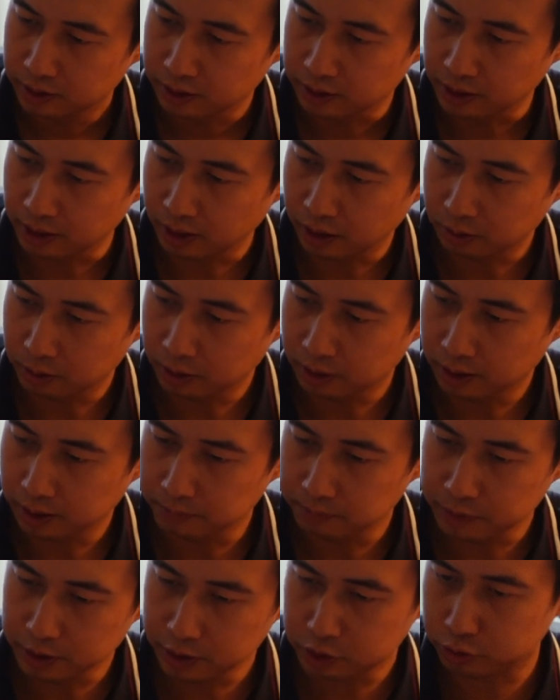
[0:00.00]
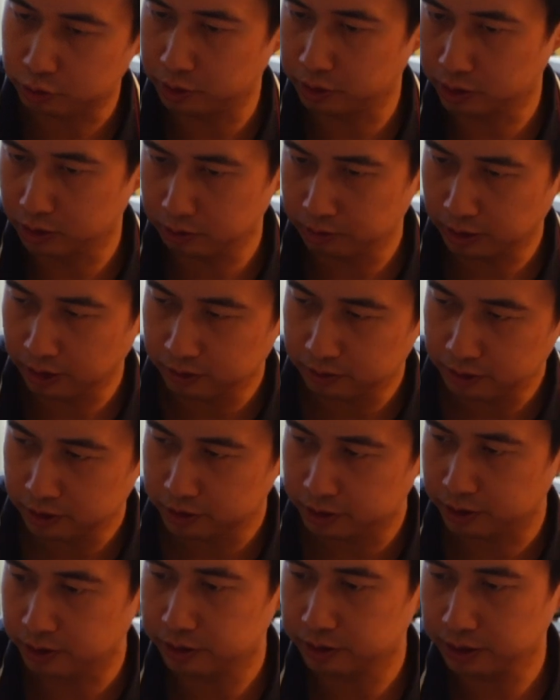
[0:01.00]
Now, this grill around
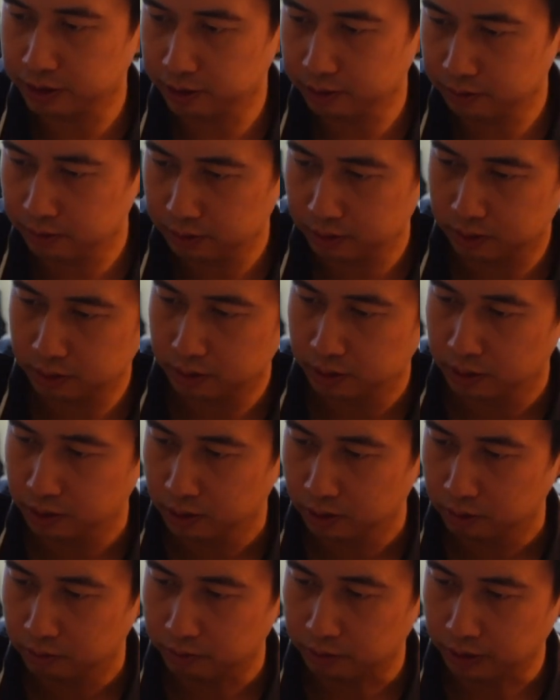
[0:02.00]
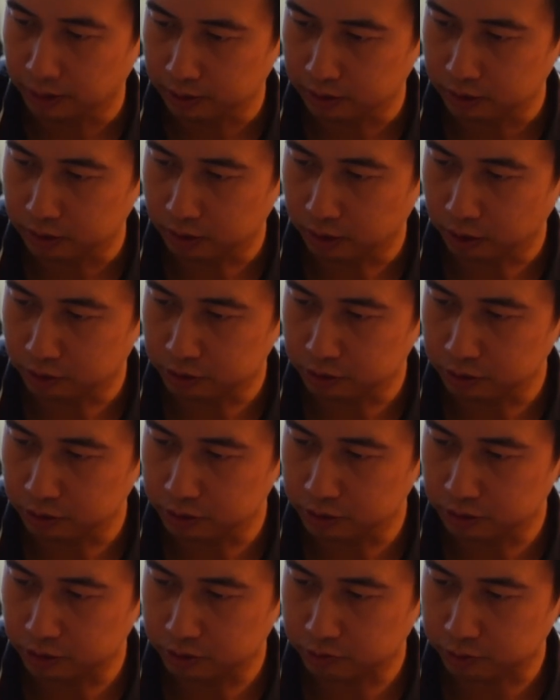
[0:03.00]
this area, right, you can also
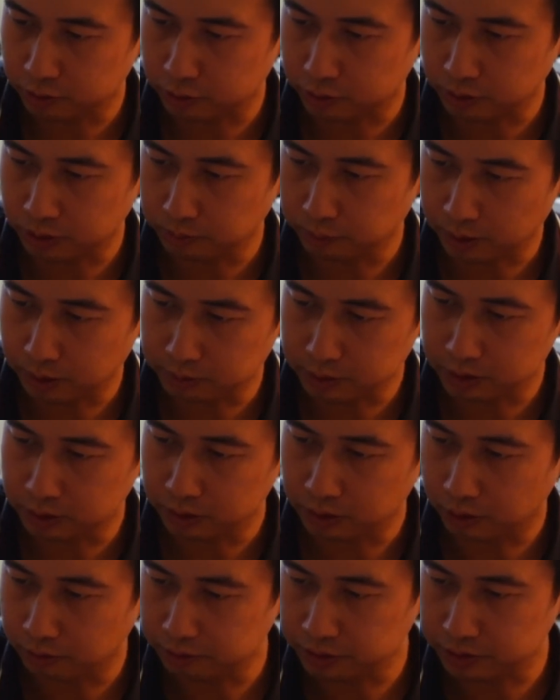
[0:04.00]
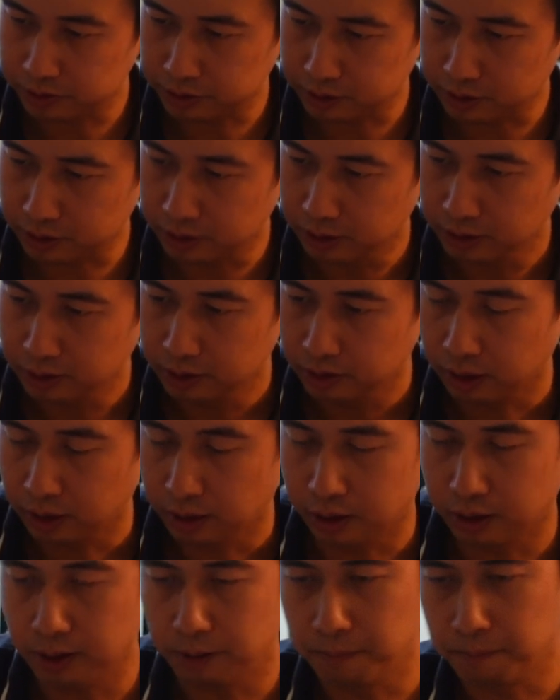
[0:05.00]
use this for Korean barbecue, obviously.
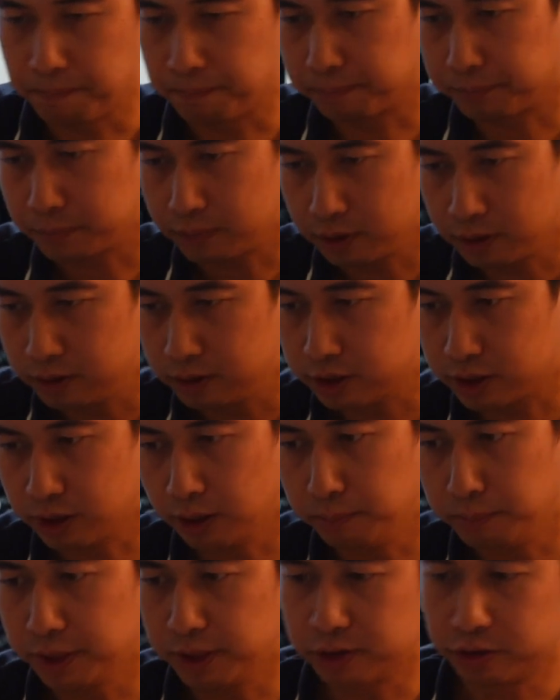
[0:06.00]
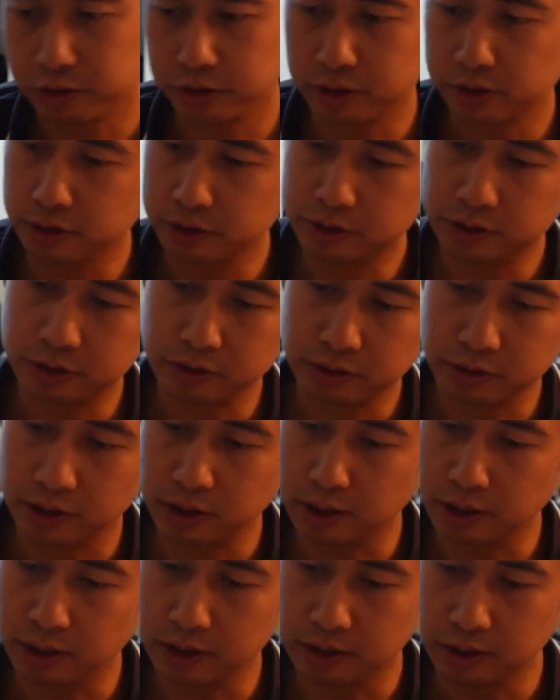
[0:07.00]
Some pictures or
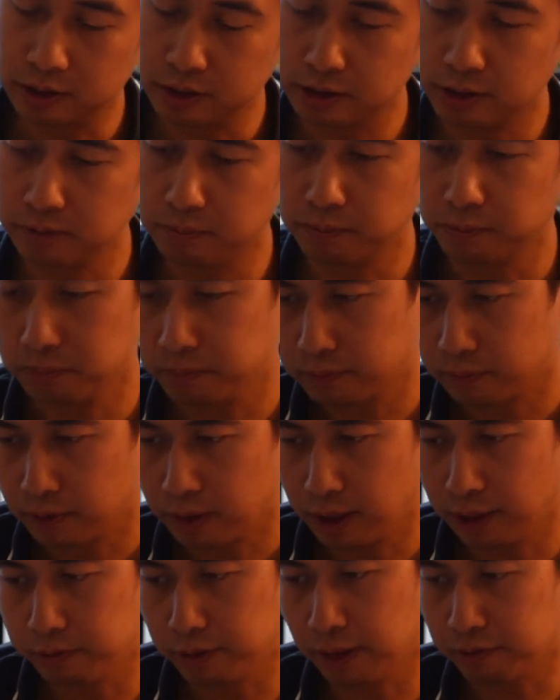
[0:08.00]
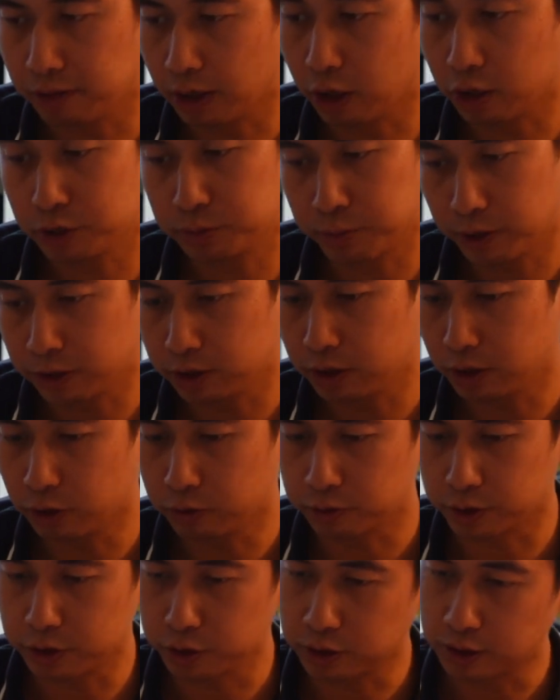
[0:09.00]
if you have a house party
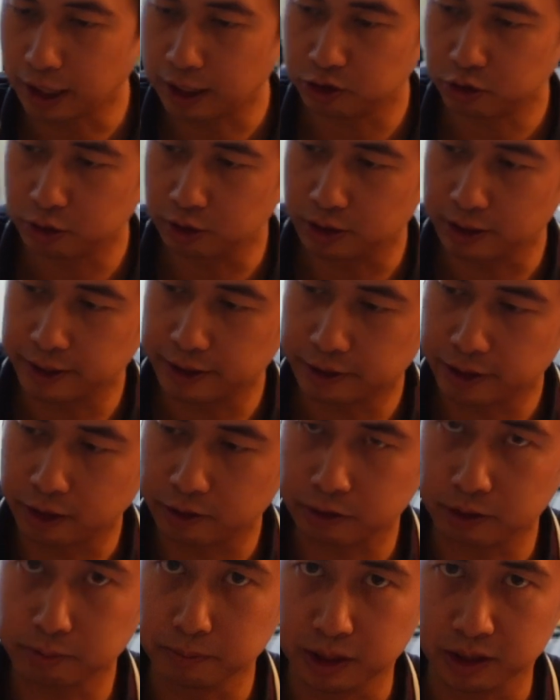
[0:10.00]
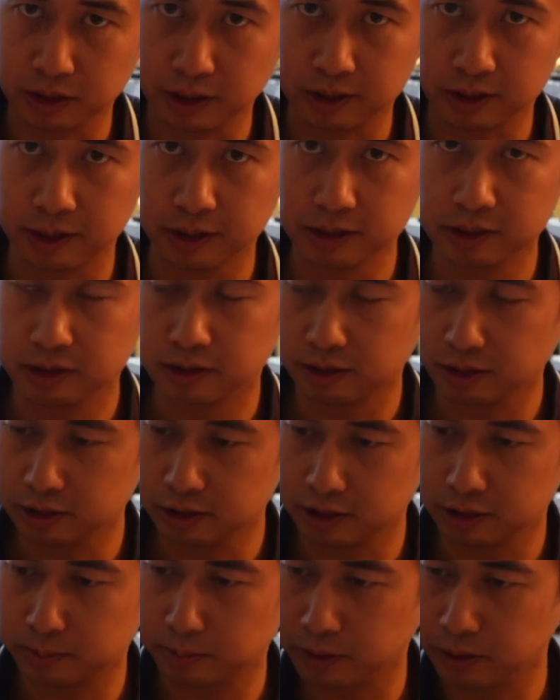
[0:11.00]
over, you can actually layer out the meat like this and
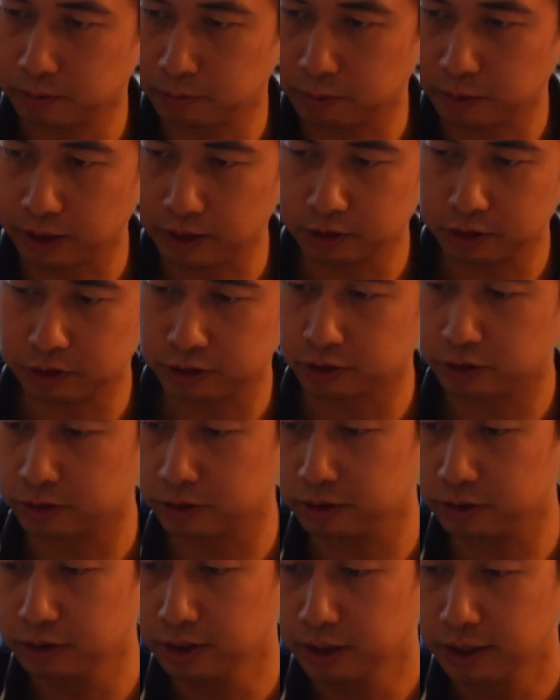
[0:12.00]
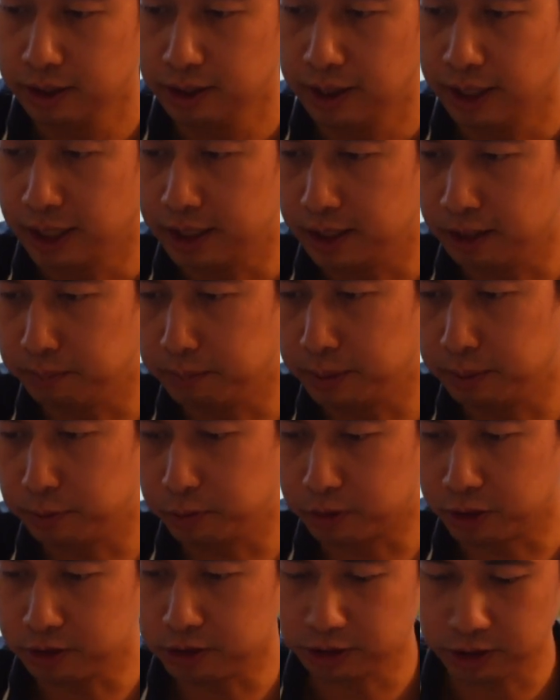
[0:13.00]
just put them around the circle, and then people
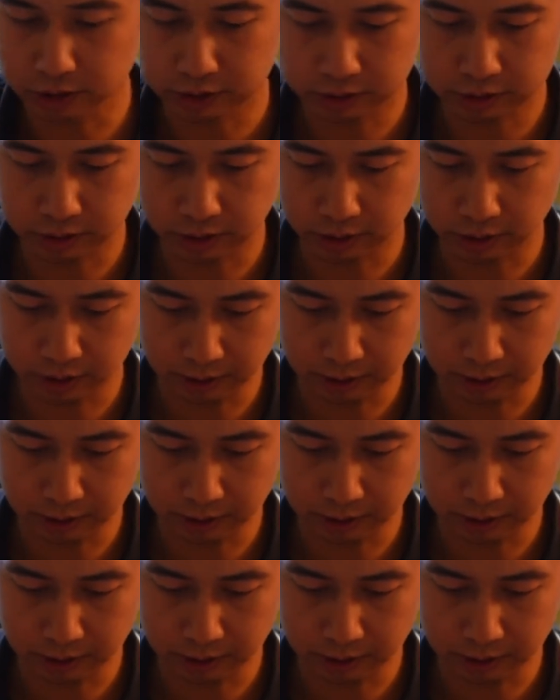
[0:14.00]
can just,